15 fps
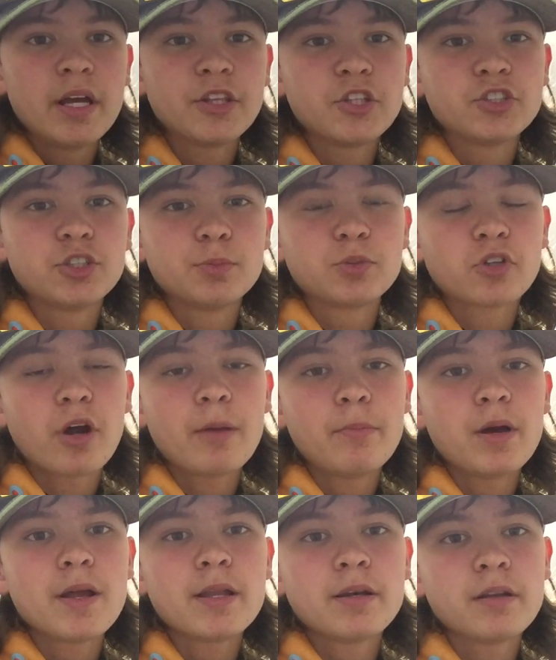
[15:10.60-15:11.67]
the subscribe
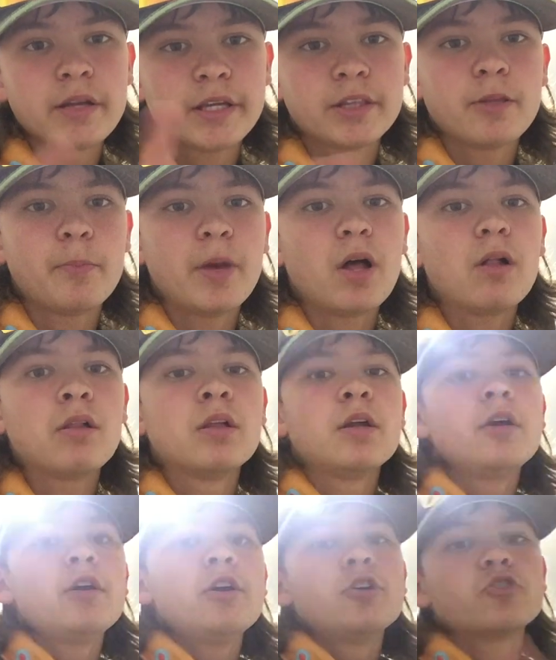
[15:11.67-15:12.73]
button, hit the bell,
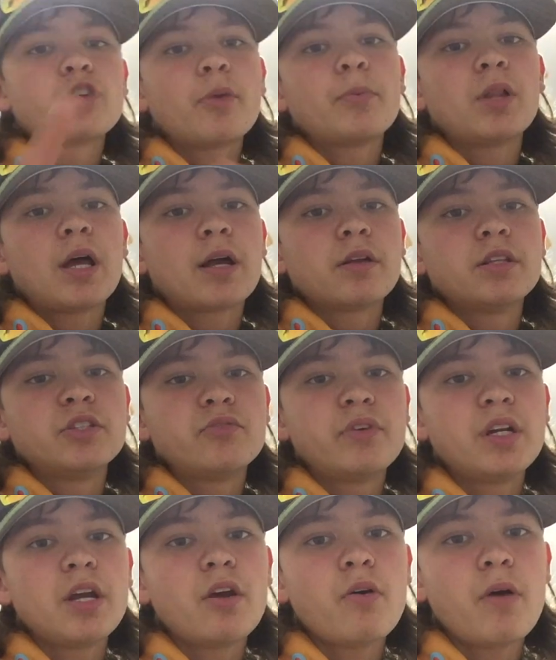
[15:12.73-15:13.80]
drop a like on this
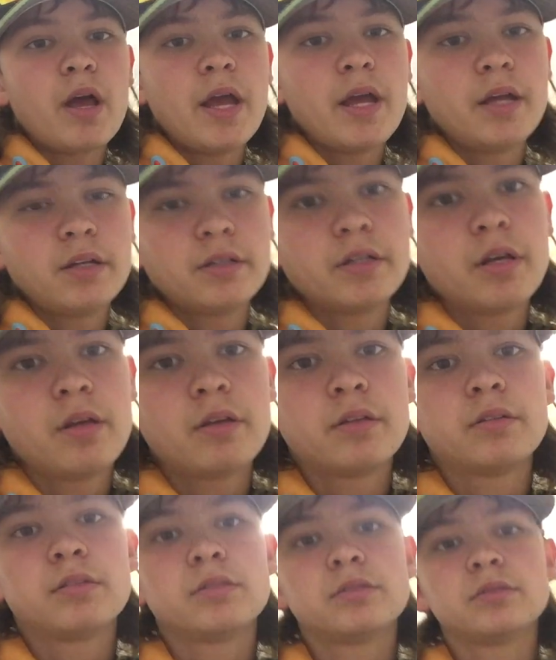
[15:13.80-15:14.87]
video, and
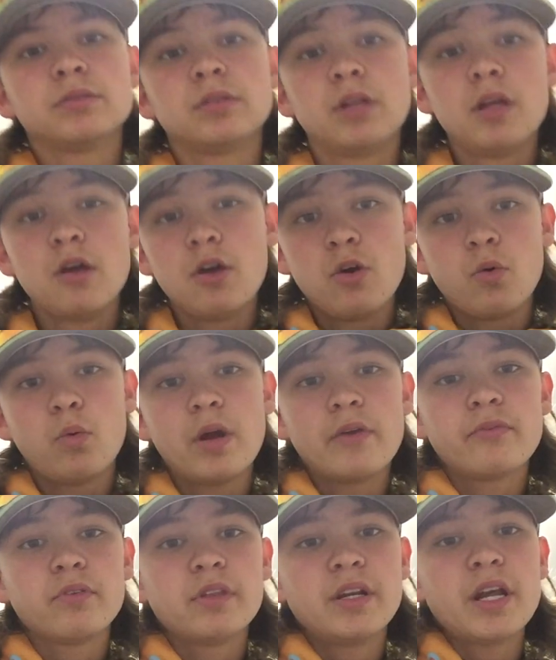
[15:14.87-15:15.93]

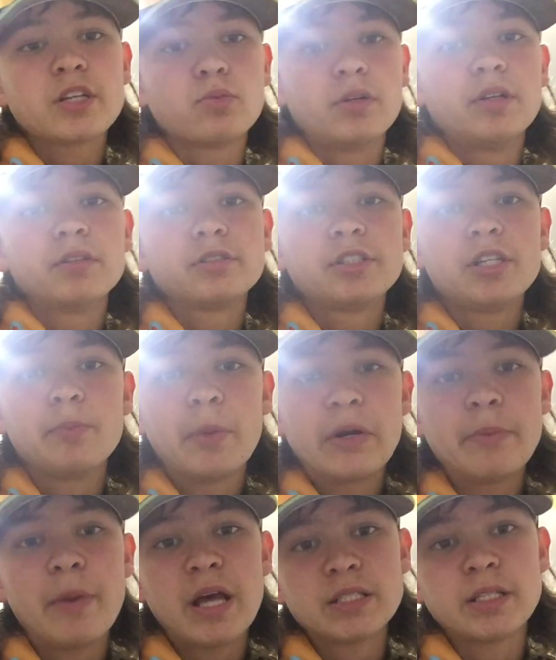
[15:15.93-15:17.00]
wait for the next one. T
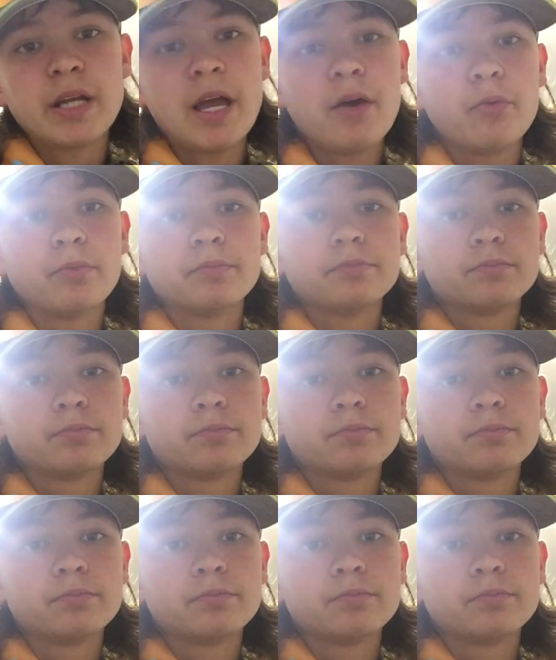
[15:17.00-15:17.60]
Money Bassin out.